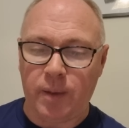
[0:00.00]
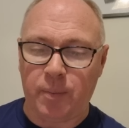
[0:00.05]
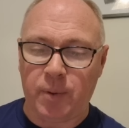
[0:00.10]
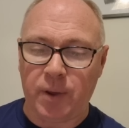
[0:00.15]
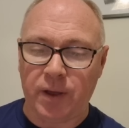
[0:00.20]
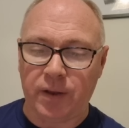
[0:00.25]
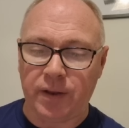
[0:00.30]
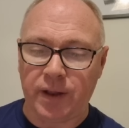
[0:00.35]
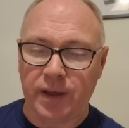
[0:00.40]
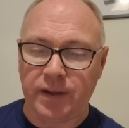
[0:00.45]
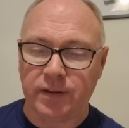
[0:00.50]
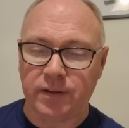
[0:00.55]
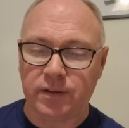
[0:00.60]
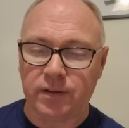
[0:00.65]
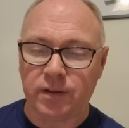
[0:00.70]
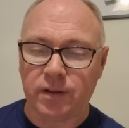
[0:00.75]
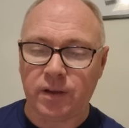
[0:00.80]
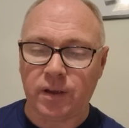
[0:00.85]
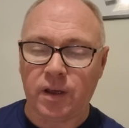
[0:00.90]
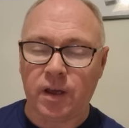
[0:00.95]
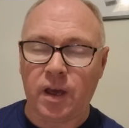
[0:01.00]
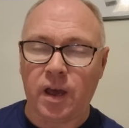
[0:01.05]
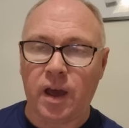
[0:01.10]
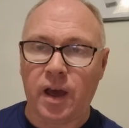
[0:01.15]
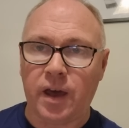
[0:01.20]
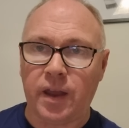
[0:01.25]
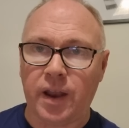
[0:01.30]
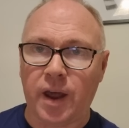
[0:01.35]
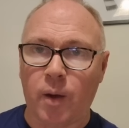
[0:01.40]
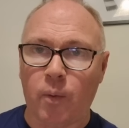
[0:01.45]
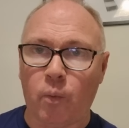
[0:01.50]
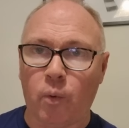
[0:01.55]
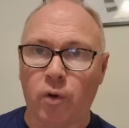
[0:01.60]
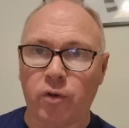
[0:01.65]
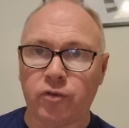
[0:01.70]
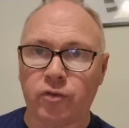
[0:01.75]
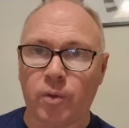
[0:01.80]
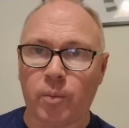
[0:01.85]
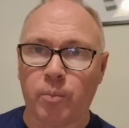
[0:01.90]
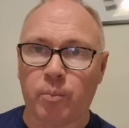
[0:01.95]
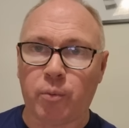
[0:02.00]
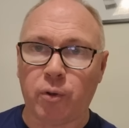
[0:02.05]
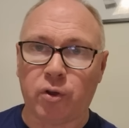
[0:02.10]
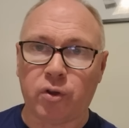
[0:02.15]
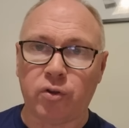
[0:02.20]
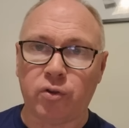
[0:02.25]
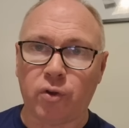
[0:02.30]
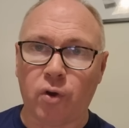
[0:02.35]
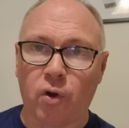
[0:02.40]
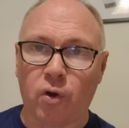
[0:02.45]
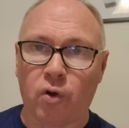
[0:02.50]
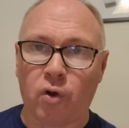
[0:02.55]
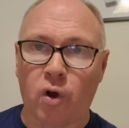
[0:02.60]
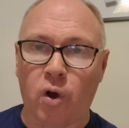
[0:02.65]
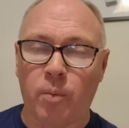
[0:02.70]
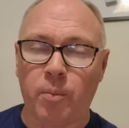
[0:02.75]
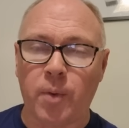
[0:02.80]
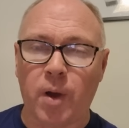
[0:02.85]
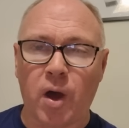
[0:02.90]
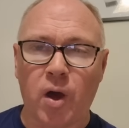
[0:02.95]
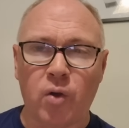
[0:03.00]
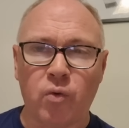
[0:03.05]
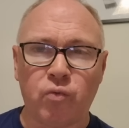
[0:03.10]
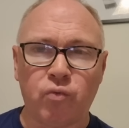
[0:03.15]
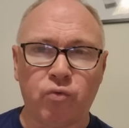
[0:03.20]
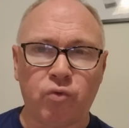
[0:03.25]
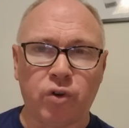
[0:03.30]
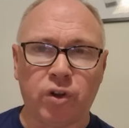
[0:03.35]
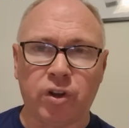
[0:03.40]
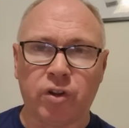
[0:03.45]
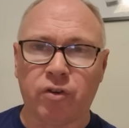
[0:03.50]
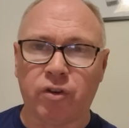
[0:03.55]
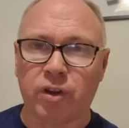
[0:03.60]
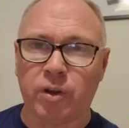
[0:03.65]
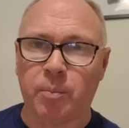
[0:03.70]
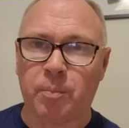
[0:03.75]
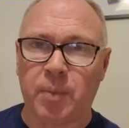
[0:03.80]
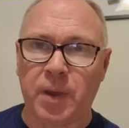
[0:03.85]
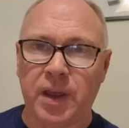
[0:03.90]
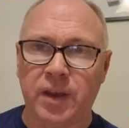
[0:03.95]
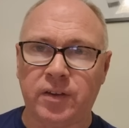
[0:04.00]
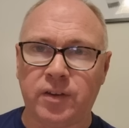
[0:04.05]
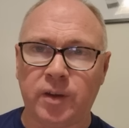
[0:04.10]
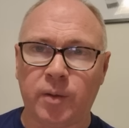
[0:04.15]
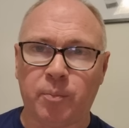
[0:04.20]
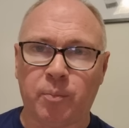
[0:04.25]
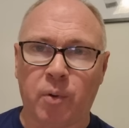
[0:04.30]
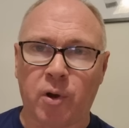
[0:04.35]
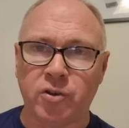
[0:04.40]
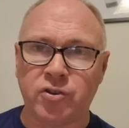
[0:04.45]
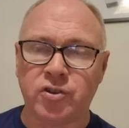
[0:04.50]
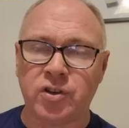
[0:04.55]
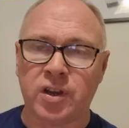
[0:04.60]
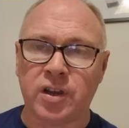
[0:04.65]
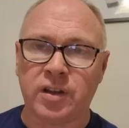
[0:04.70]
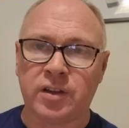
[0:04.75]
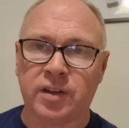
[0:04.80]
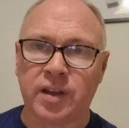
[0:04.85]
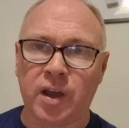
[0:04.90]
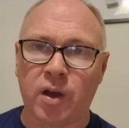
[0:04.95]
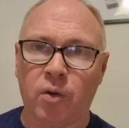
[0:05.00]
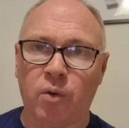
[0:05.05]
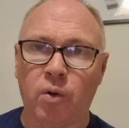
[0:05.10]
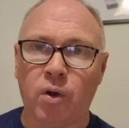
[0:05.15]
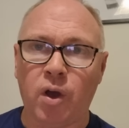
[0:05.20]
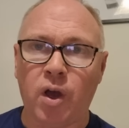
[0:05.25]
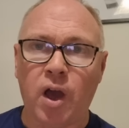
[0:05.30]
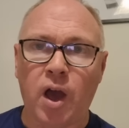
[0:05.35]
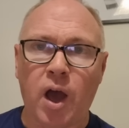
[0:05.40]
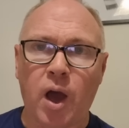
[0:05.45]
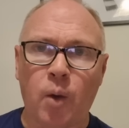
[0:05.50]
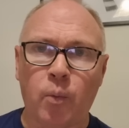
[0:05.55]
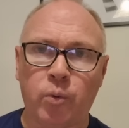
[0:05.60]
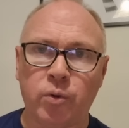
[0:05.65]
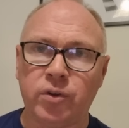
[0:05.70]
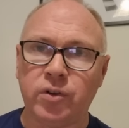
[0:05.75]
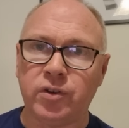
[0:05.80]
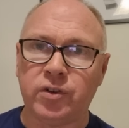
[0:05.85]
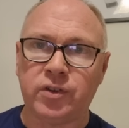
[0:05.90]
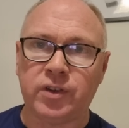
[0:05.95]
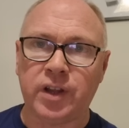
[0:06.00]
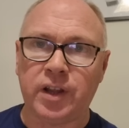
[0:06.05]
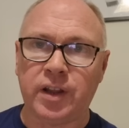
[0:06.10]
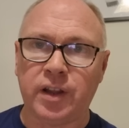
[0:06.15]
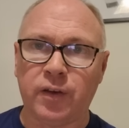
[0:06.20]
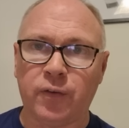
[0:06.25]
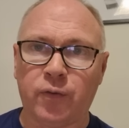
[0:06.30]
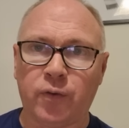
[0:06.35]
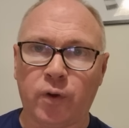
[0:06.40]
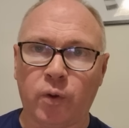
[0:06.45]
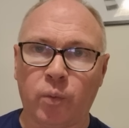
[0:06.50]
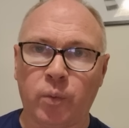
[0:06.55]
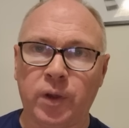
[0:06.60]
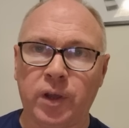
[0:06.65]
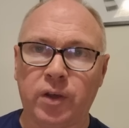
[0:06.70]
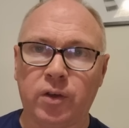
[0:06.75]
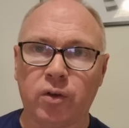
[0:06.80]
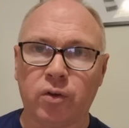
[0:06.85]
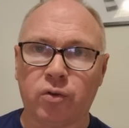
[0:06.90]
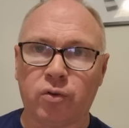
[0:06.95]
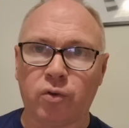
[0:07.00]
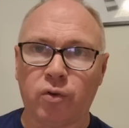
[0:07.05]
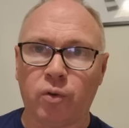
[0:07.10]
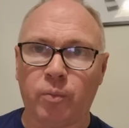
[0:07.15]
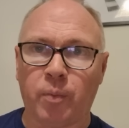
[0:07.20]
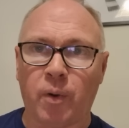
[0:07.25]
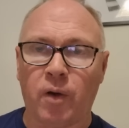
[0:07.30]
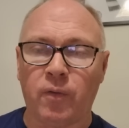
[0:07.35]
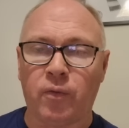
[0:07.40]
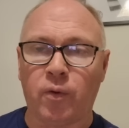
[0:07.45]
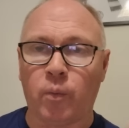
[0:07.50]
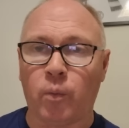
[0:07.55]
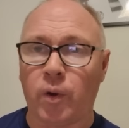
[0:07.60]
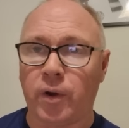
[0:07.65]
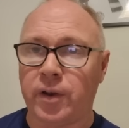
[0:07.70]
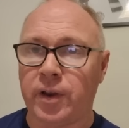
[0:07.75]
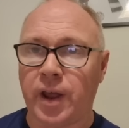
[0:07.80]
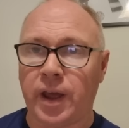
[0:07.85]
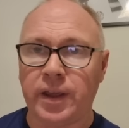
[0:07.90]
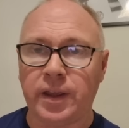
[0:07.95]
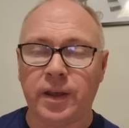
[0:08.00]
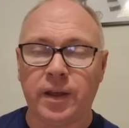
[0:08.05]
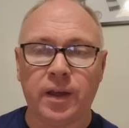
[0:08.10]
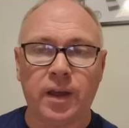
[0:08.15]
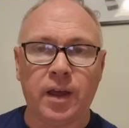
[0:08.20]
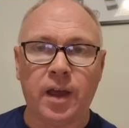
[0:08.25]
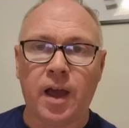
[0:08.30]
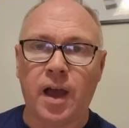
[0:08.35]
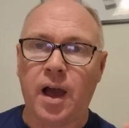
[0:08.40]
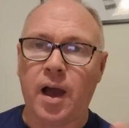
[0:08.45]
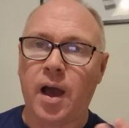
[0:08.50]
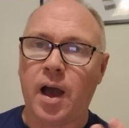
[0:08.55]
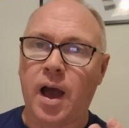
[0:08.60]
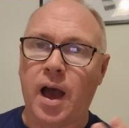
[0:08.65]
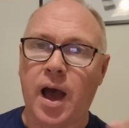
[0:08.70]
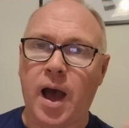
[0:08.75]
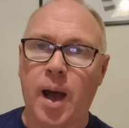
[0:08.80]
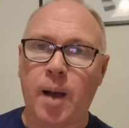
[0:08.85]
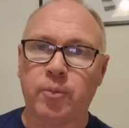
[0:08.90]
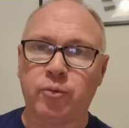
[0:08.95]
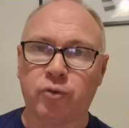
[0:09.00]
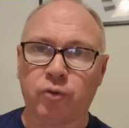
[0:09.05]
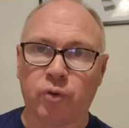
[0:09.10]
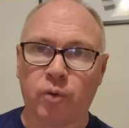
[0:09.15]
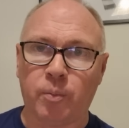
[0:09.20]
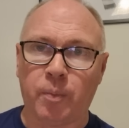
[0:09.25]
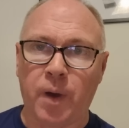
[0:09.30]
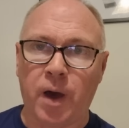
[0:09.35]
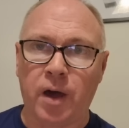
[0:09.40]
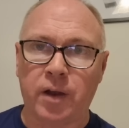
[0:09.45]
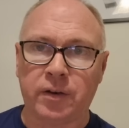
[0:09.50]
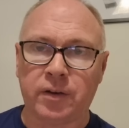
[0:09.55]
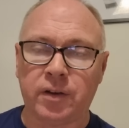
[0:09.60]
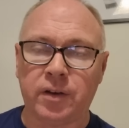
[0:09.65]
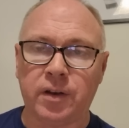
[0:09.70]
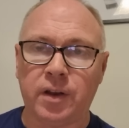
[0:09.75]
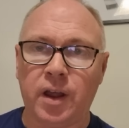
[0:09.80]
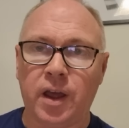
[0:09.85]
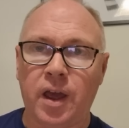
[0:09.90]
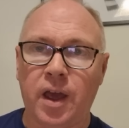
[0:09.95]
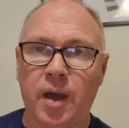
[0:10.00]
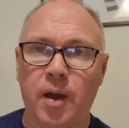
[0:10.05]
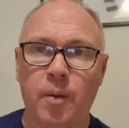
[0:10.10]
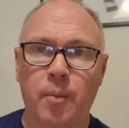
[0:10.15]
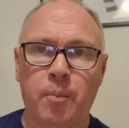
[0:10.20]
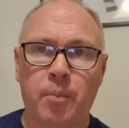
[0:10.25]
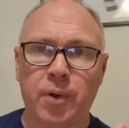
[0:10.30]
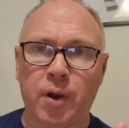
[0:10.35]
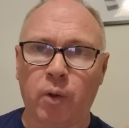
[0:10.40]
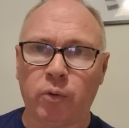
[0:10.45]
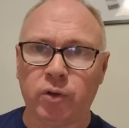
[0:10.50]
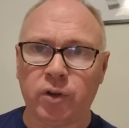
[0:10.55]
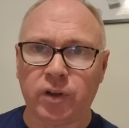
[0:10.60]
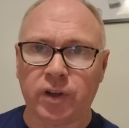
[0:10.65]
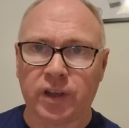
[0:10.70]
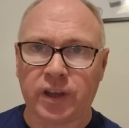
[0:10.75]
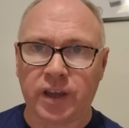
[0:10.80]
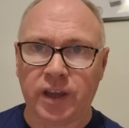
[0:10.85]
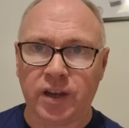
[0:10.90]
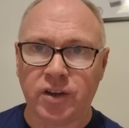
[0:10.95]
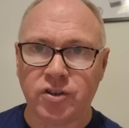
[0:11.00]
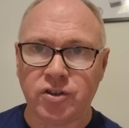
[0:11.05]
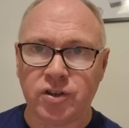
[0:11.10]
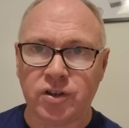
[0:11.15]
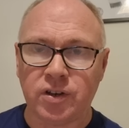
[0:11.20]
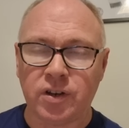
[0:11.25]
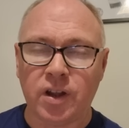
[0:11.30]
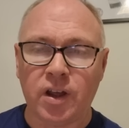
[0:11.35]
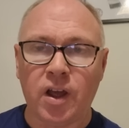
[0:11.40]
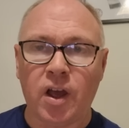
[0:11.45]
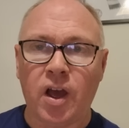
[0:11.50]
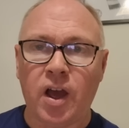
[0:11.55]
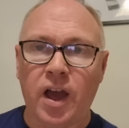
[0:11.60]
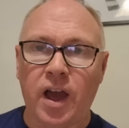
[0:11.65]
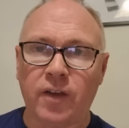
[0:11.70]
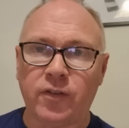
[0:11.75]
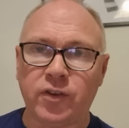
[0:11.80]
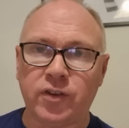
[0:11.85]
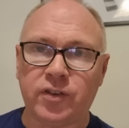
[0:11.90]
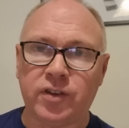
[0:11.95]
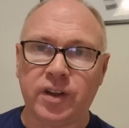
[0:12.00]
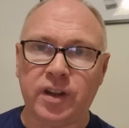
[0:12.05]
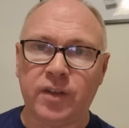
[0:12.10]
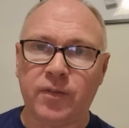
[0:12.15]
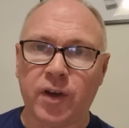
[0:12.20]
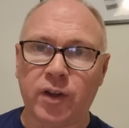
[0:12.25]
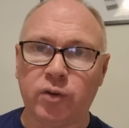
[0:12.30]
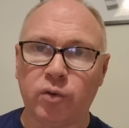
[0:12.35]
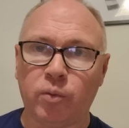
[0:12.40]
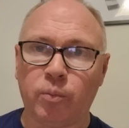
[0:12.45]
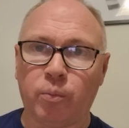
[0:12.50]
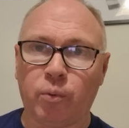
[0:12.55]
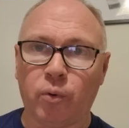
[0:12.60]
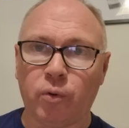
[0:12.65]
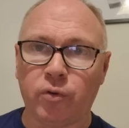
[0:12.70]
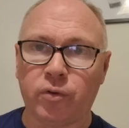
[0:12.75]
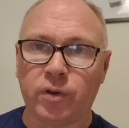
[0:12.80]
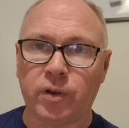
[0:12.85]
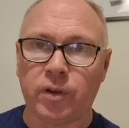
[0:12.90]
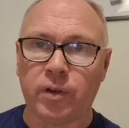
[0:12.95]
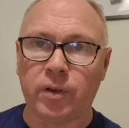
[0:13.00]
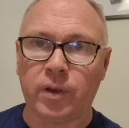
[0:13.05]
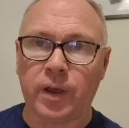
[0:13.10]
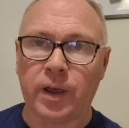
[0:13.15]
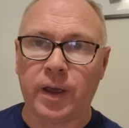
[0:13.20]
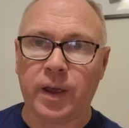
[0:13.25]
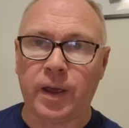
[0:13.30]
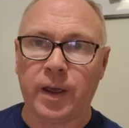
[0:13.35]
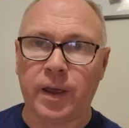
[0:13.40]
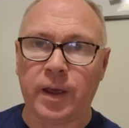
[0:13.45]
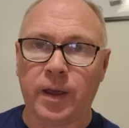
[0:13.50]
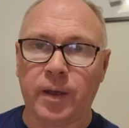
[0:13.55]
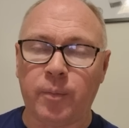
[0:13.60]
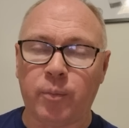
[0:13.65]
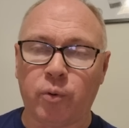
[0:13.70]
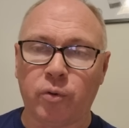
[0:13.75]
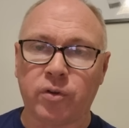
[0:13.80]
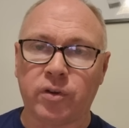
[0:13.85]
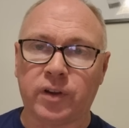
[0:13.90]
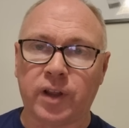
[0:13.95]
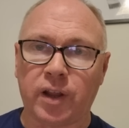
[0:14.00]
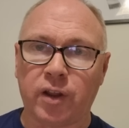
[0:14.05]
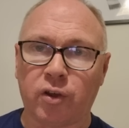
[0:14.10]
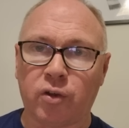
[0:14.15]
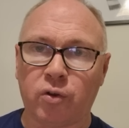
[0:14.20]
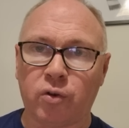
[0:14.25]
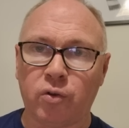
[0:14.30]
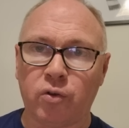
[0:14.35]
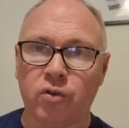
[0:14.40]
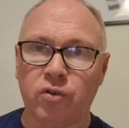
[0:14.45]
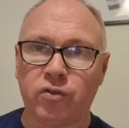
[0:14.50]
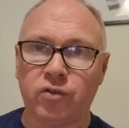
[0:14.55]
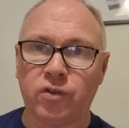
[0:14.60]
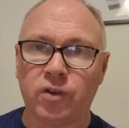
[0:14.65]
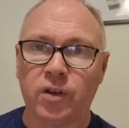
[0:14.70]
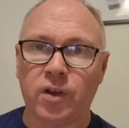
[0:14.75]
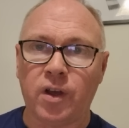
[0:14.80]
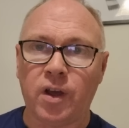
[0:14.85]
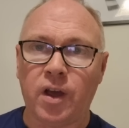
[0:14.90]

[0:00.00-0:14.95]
per night, and that was booking.com. A really basic budget hotel. I wouldn't stay there for a week or two, but for one night, absolute bargain. Brilliant location. If you've seen the video in Porto de la Cruz,